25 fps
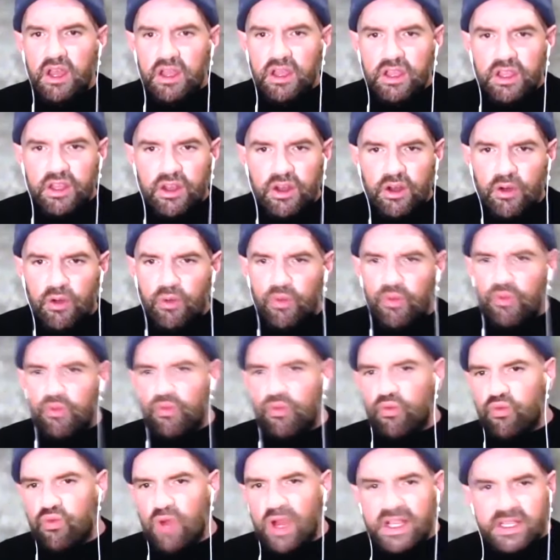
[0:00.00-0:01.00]
you know
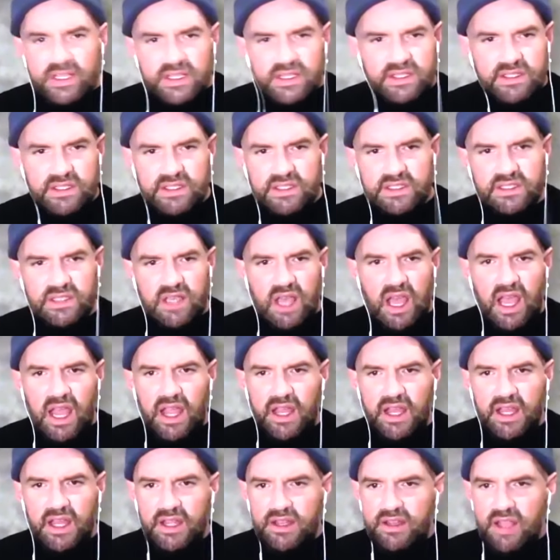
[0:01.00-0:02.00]
racist
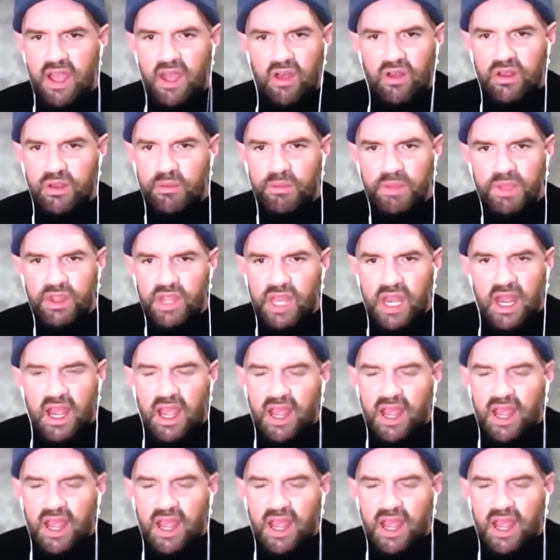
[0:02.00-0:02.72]
society telling me that I